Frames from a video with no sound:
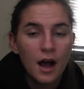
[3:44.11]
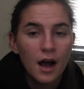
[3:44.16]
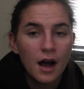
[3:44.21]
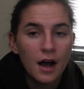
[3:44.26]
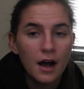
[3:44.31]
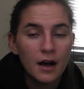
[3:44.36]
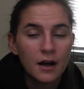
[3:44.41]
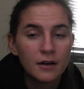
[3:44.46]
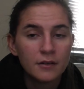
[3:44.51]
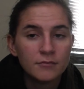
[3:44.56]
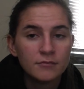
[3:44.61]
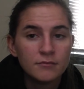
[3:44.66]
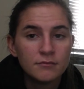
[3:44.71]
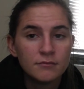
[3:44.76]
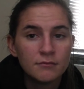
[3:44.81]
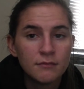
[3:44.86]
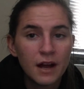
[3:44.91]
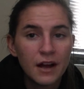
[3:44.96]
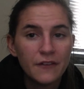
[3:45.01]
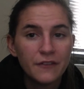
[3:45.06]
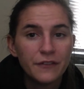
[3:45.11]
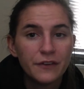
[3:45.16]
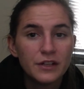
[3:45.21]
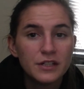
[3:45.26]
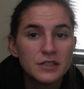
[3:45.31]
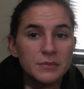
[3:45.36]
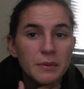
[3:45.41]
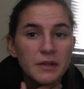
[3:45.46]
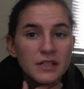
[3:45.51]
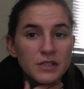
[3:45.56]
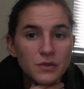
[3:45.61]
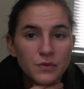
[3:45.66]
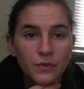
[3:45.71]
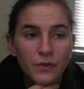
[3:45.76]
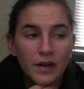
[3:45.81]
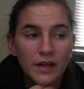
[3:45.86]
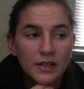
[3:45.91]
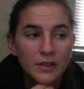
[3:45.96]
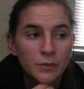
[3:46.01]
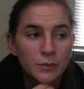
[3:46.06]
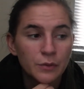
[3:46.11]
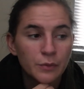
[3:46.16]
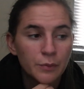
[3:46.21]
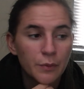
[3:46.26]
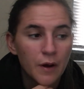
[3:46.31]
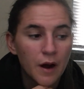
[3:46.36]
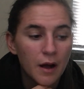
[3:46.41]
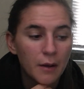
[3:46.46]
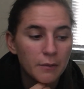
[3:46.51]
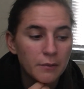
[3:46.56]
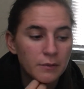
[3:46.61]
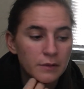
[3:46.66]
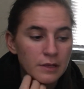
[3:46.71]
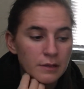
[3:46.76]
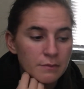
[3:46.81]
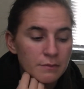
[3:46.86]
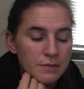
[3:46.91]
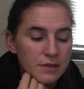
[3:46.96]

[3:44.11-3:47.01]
My first best friend would probably